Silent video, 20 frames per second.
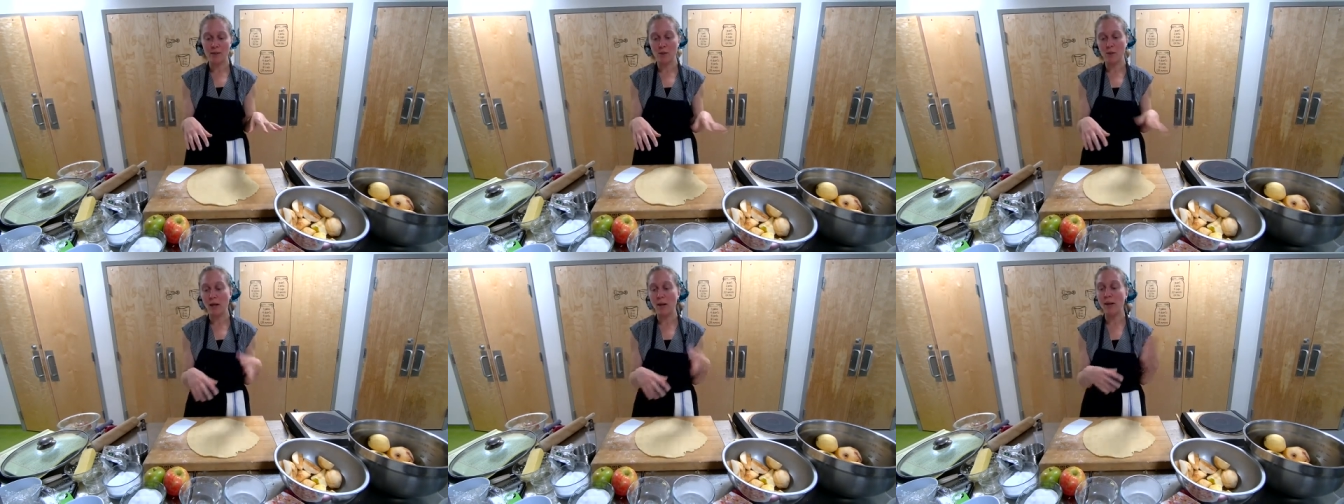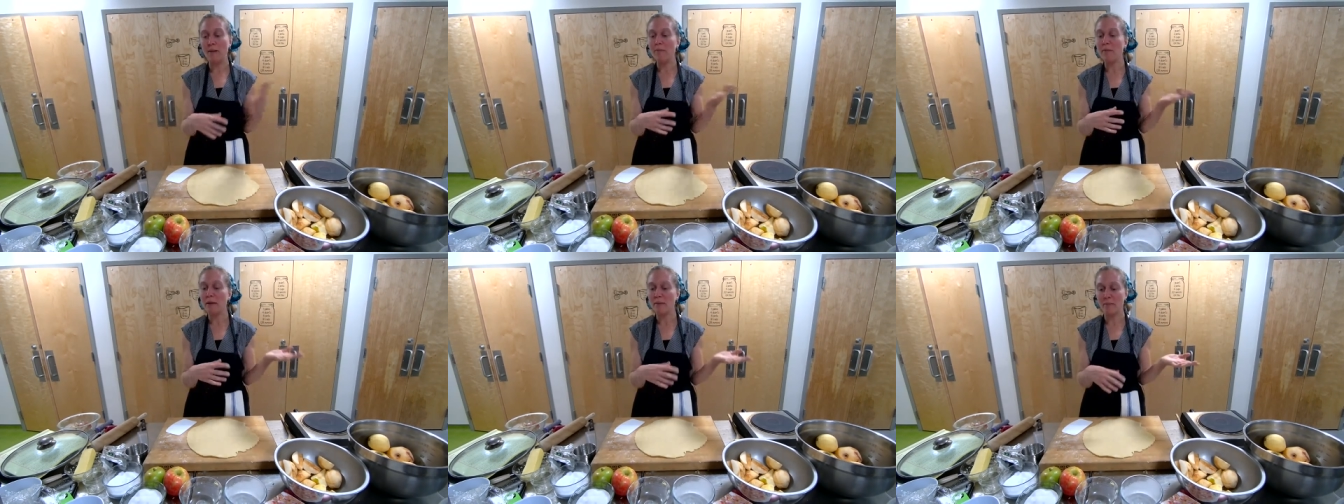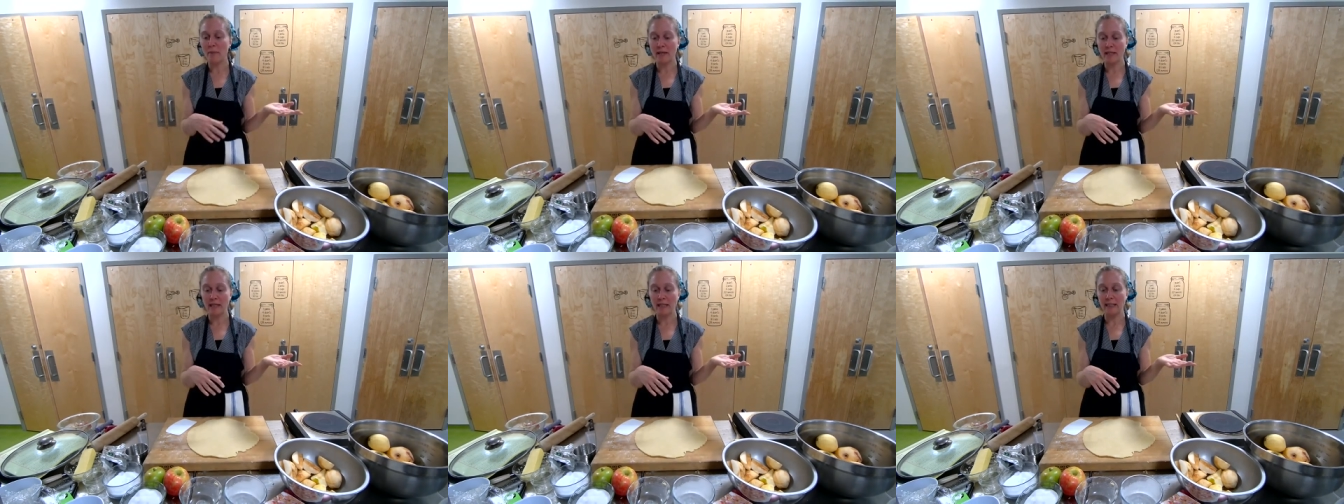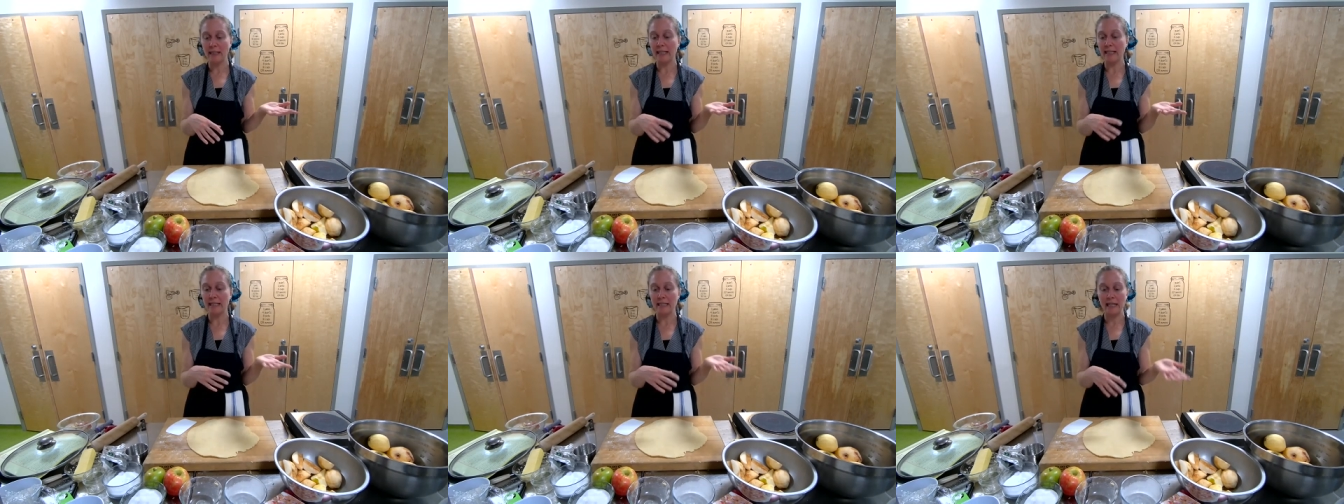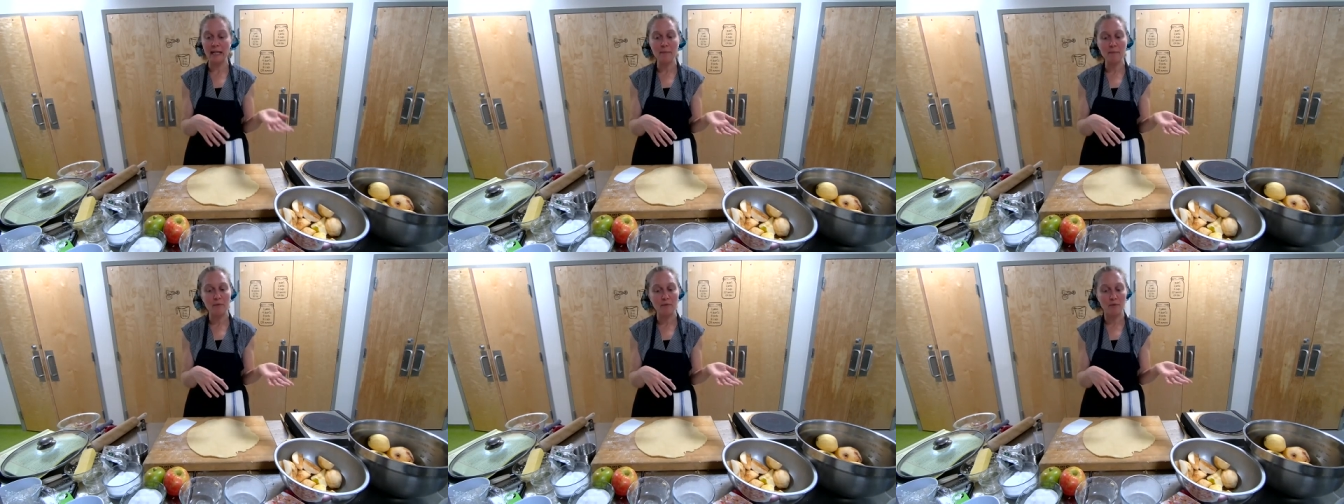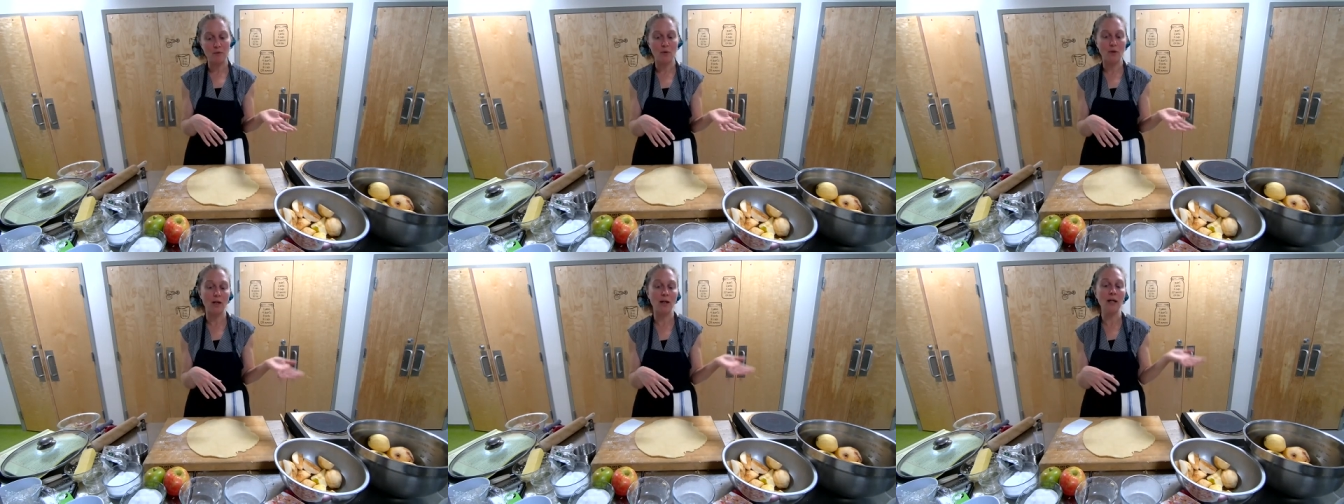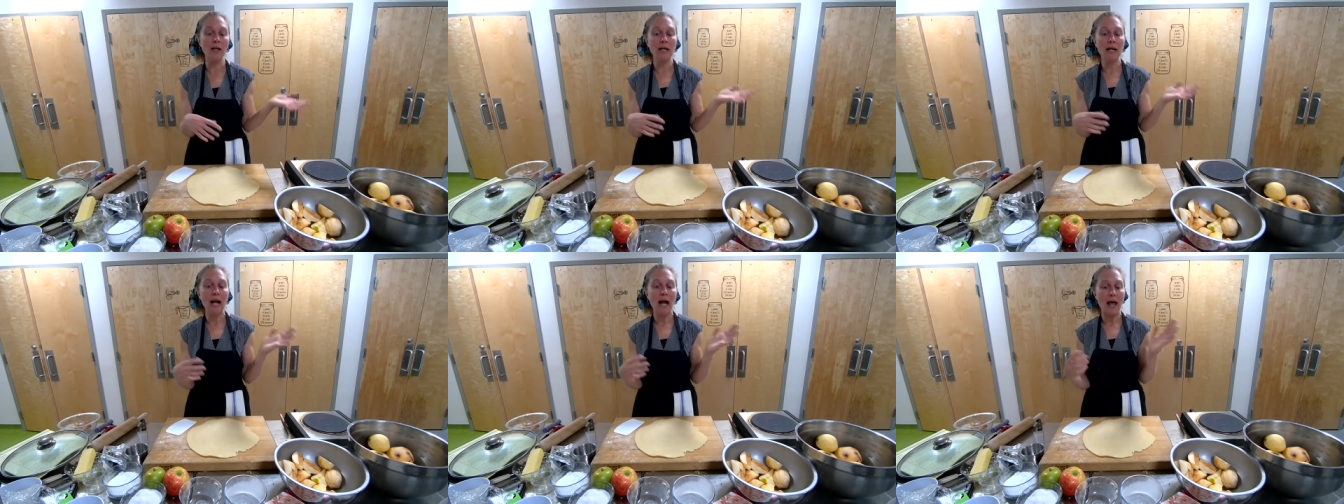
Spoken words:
So I might bake it like the night before,